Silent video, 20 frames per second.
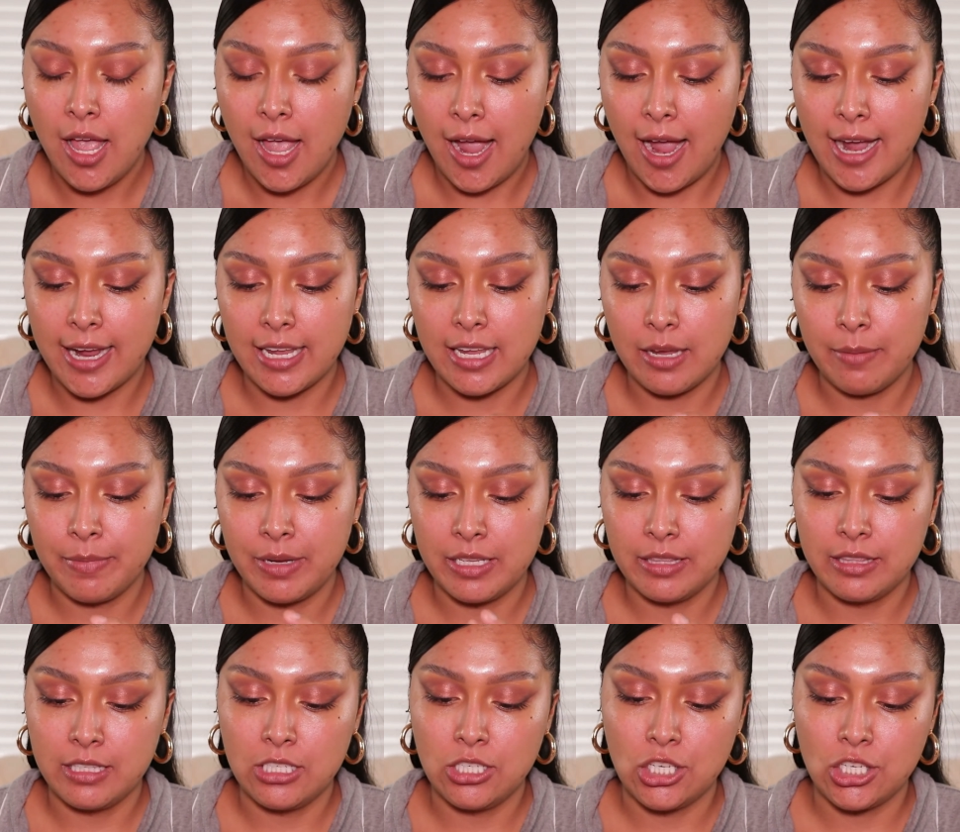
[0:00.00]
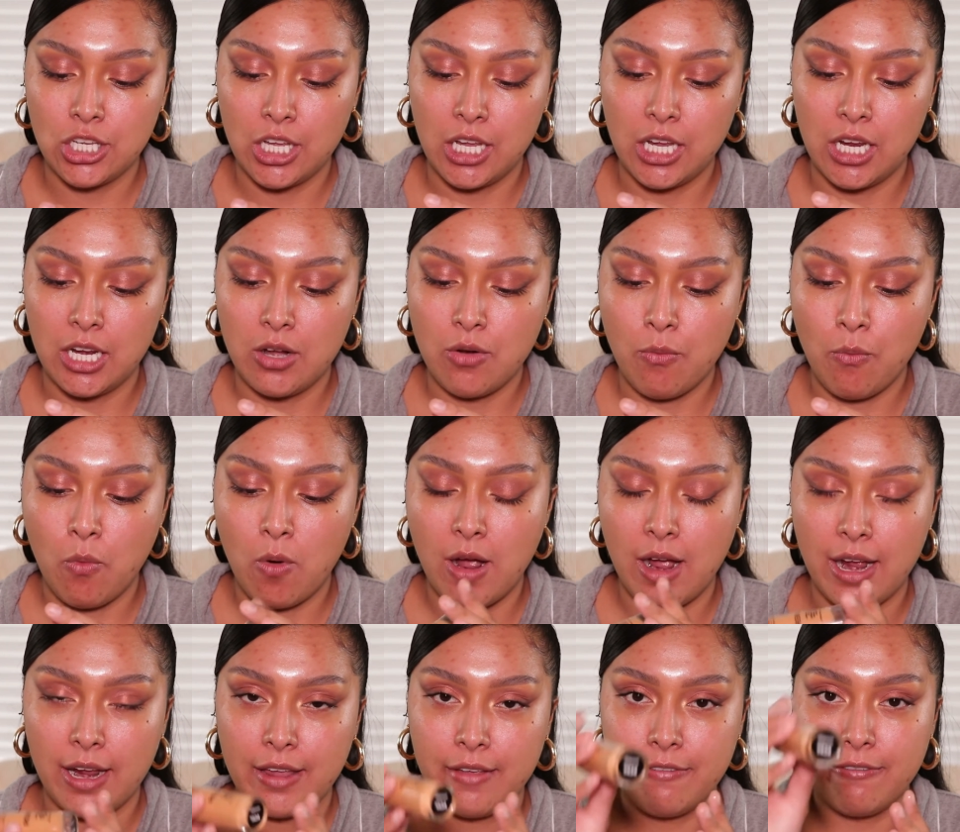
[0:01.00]
I am in the shade
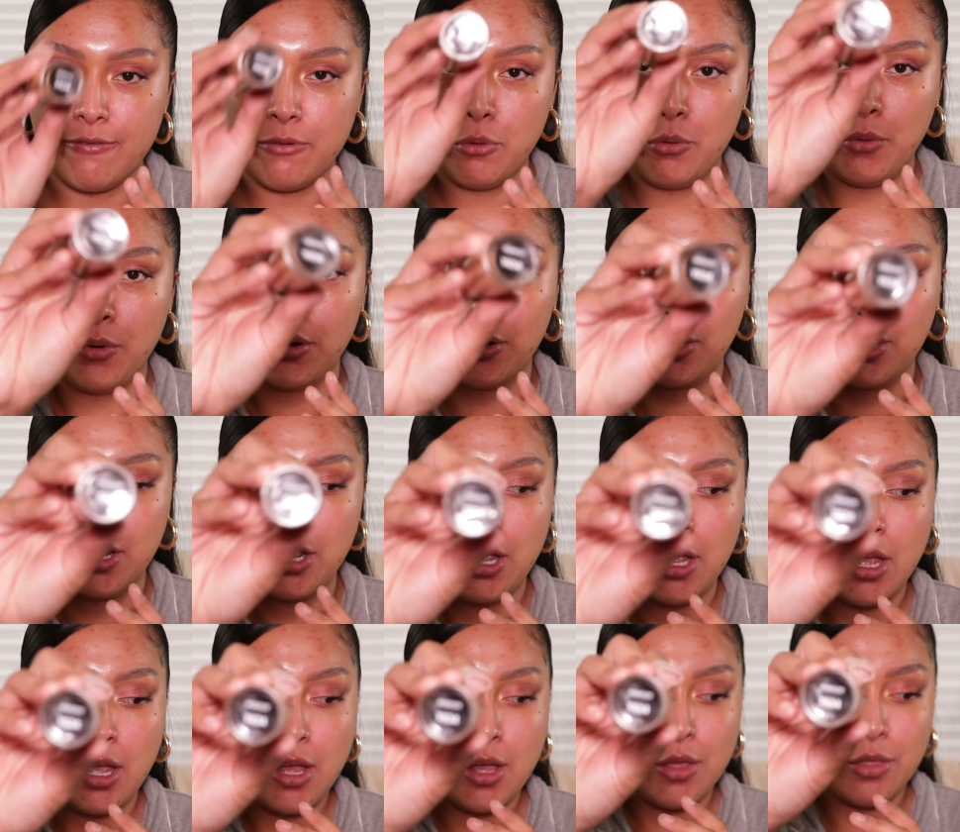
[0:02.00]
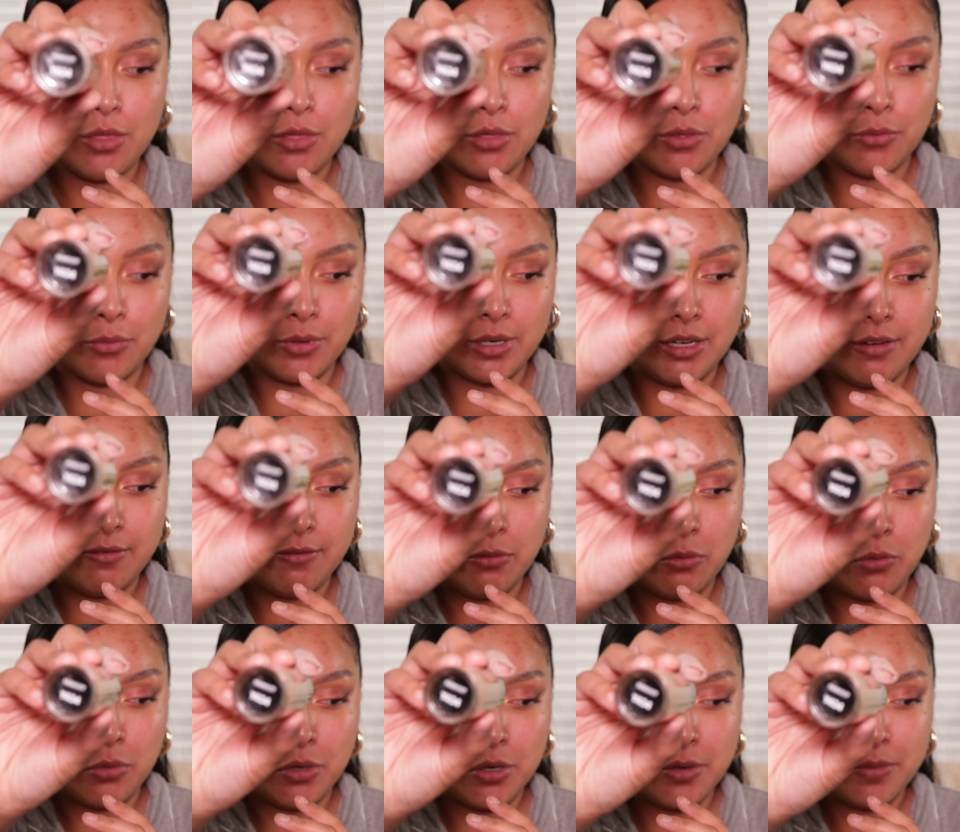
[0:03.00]

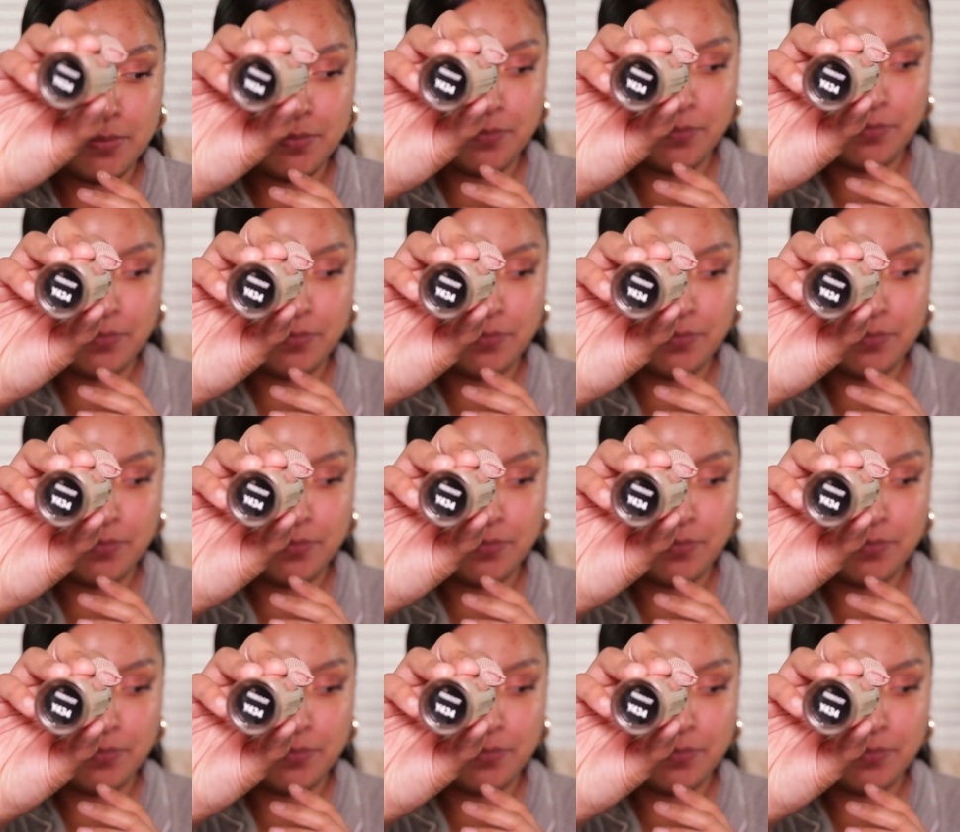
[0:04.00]
Y434.